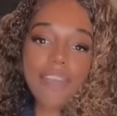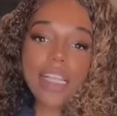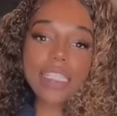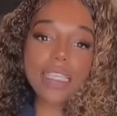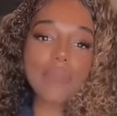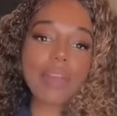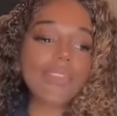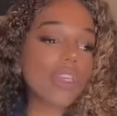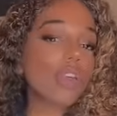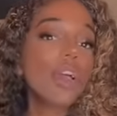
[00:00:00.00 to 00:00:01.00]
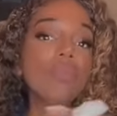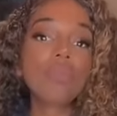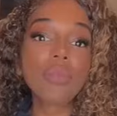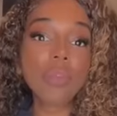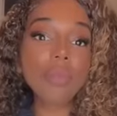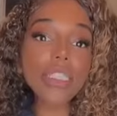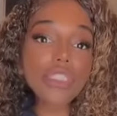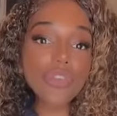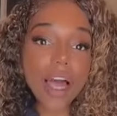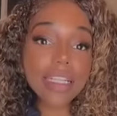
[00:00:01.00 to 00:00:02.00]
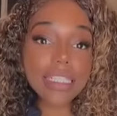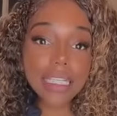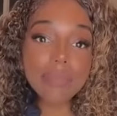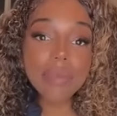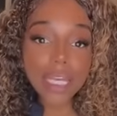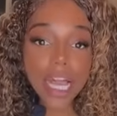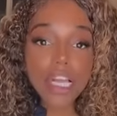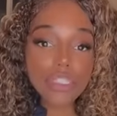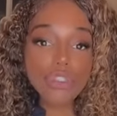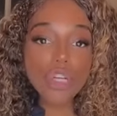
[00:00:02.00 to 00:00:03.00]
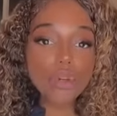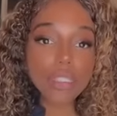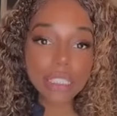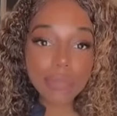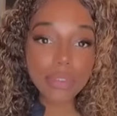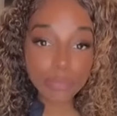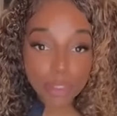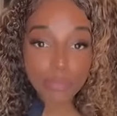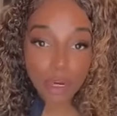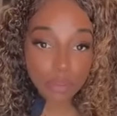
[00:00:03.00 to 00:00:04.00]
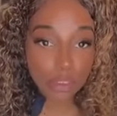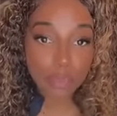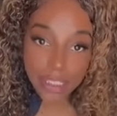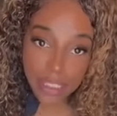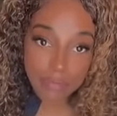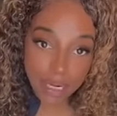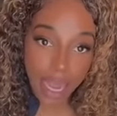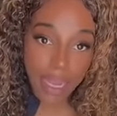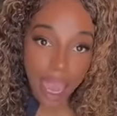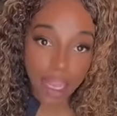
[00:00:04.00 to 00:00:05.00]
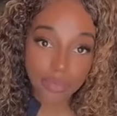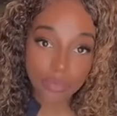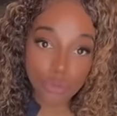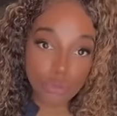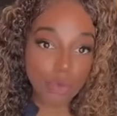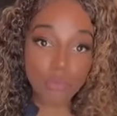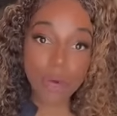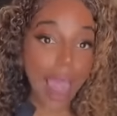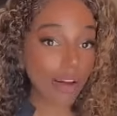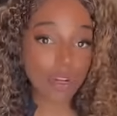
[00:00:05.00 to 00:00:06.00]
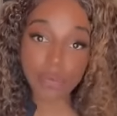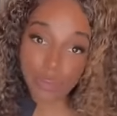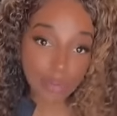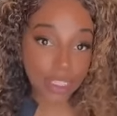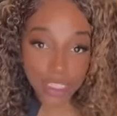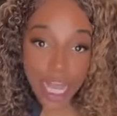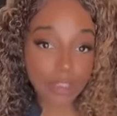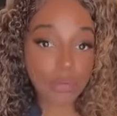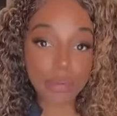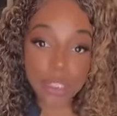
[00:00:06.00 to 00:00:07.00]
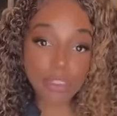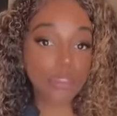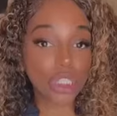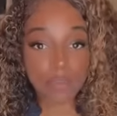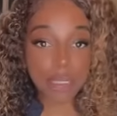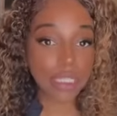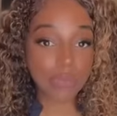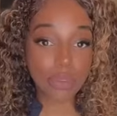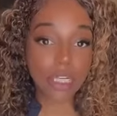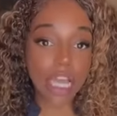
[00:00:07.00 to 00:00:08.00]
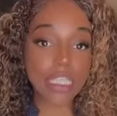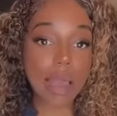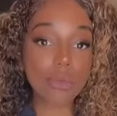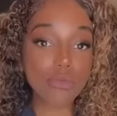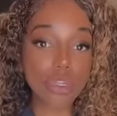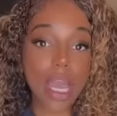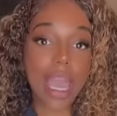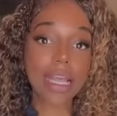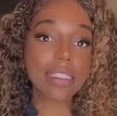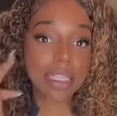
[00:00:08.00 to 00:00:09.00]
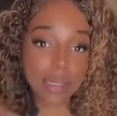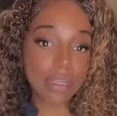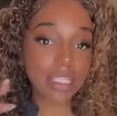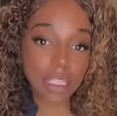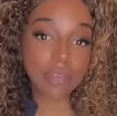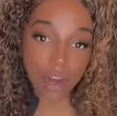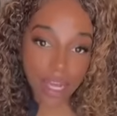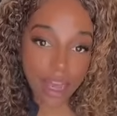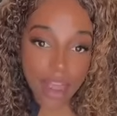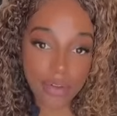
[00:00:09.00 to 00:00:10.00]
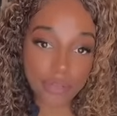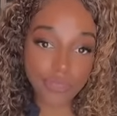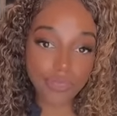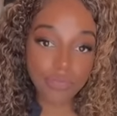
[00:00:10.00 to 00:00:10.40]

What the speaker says: I fell asleep waiting for you. Bitch, you fell asleep because you don't sleep when you're supposed to be sleeping at night. I don't know what's wrong with your schedule, but bitch, you shouldn't be sleeping during the daytime. Your ass need to be asleep right now.